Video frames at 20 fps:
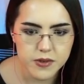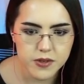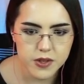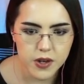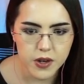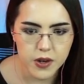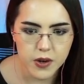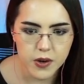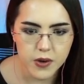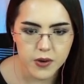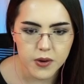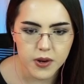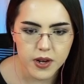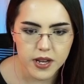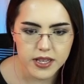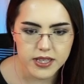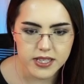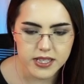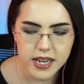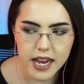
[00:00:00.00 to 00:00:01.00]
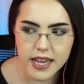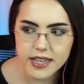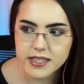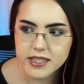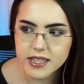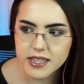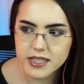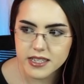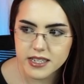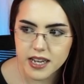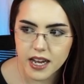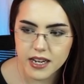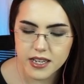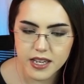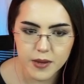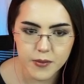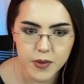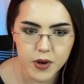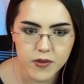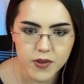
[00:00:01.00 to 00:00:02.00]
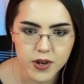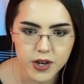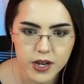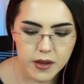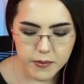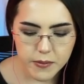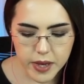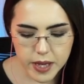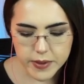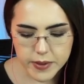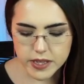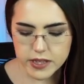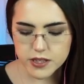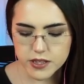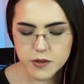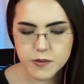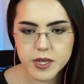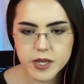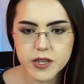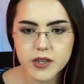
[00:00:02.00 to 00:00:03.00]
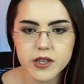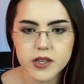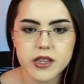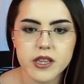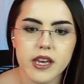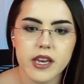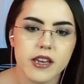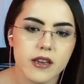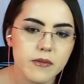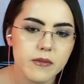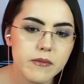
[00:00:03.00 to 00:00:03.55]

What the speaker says: so it's nice that his dad came over. Maybe this will be a good thing.